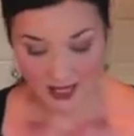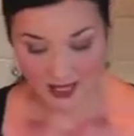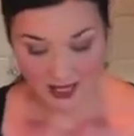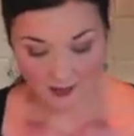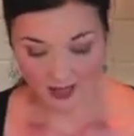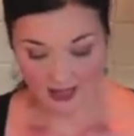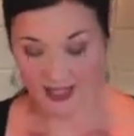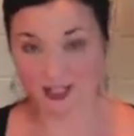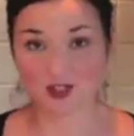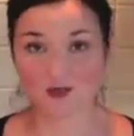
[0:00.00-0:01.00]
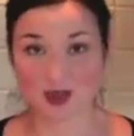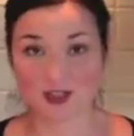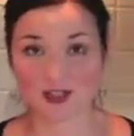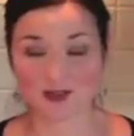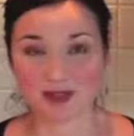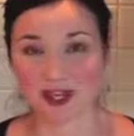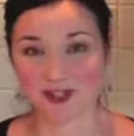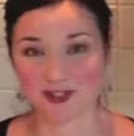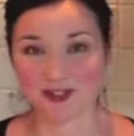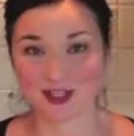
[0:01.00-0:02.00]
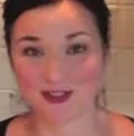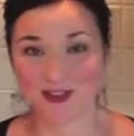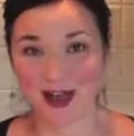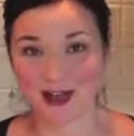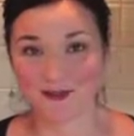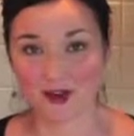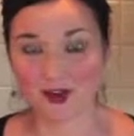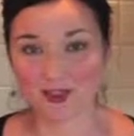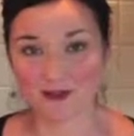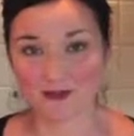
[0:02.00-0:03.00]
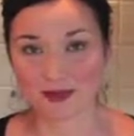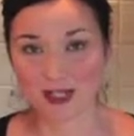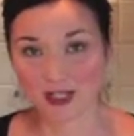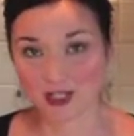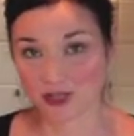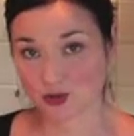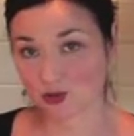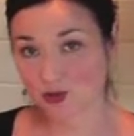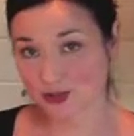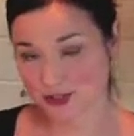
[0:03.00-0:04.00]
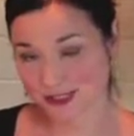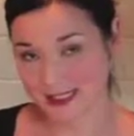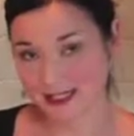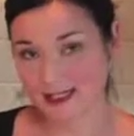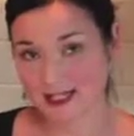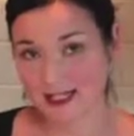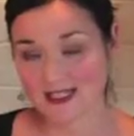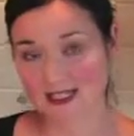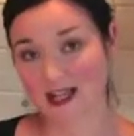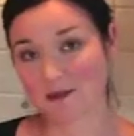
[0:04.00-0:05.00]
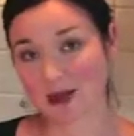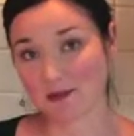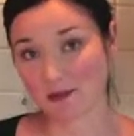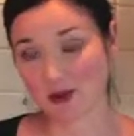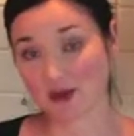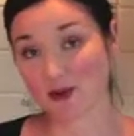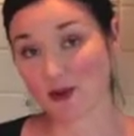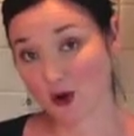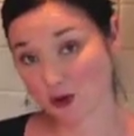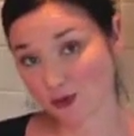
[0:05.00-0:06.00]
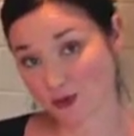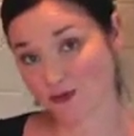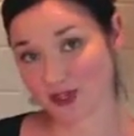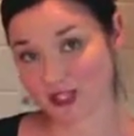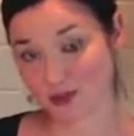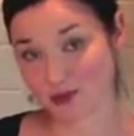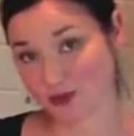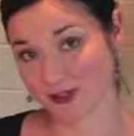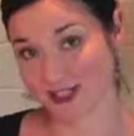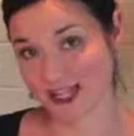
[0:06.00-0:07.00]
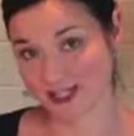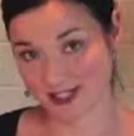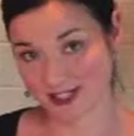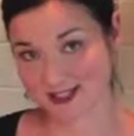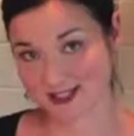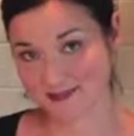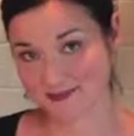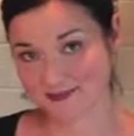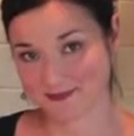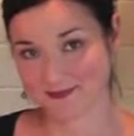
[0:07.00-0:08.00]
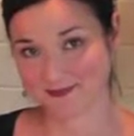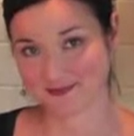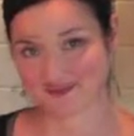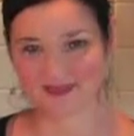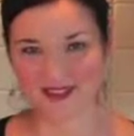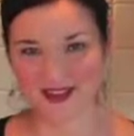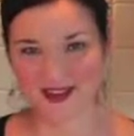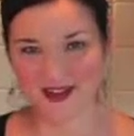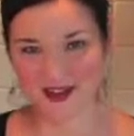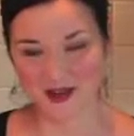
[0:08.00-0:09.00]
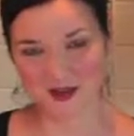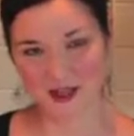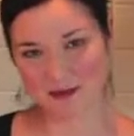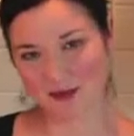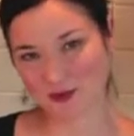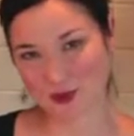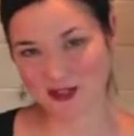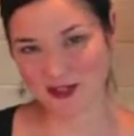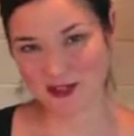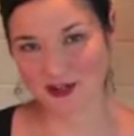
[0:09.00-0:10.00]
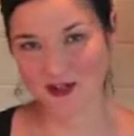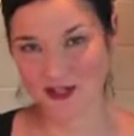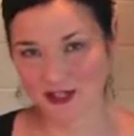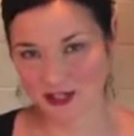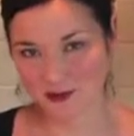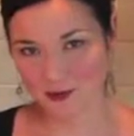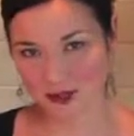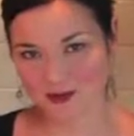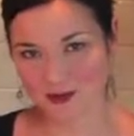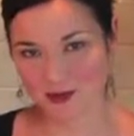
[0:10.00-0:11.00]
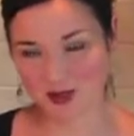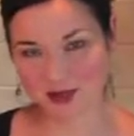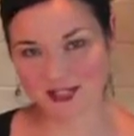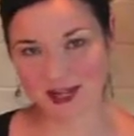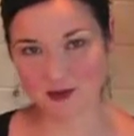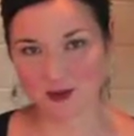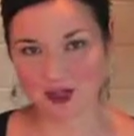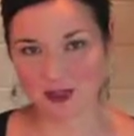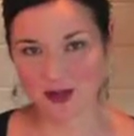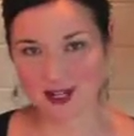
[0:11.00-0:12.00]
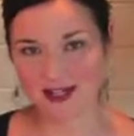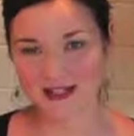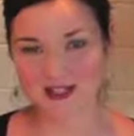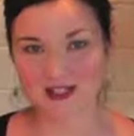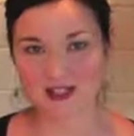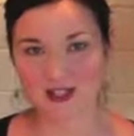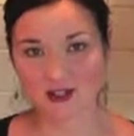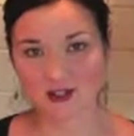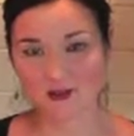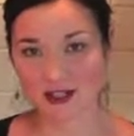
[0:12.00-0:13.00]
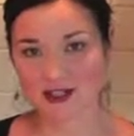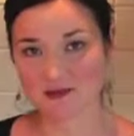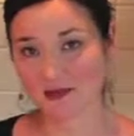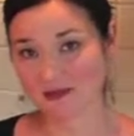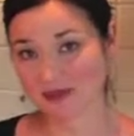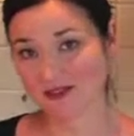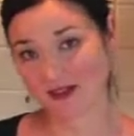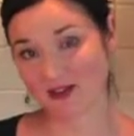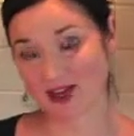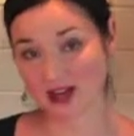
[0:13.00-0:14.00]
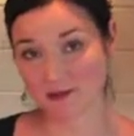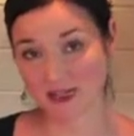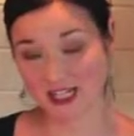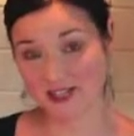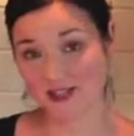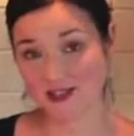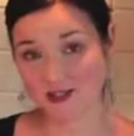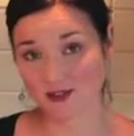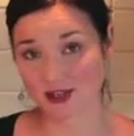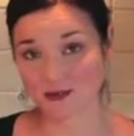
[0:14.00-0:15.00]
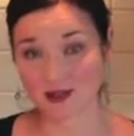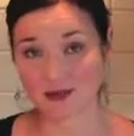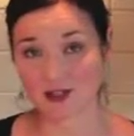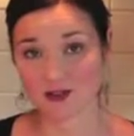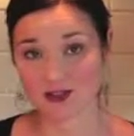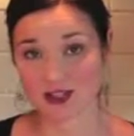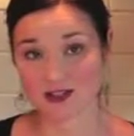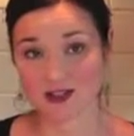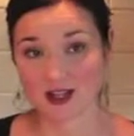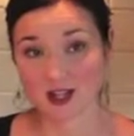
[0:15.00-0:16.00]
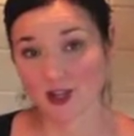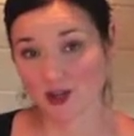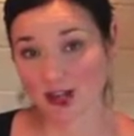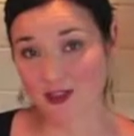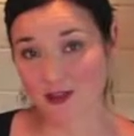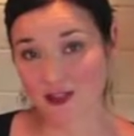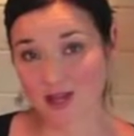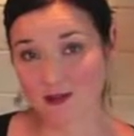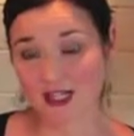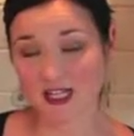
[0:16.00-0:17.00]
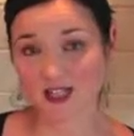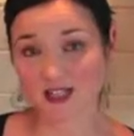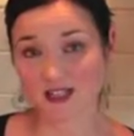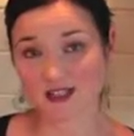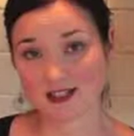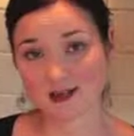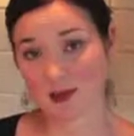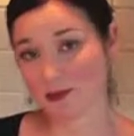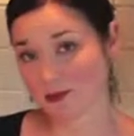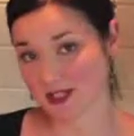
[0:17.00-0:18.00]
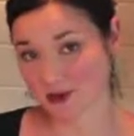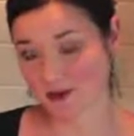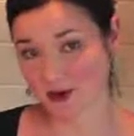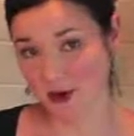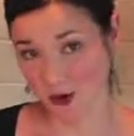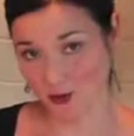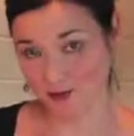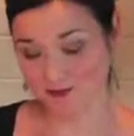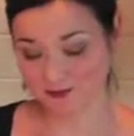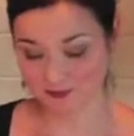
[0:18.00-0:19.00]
And I just want to make sure that you have all the information and tools you need to come up with your own root vegetable creations. Okay, before we start cooking one of the purees, I want to go ahead and just tell you about some of my favorite combinations so that maybe you can try those combinations and come up with some of your own.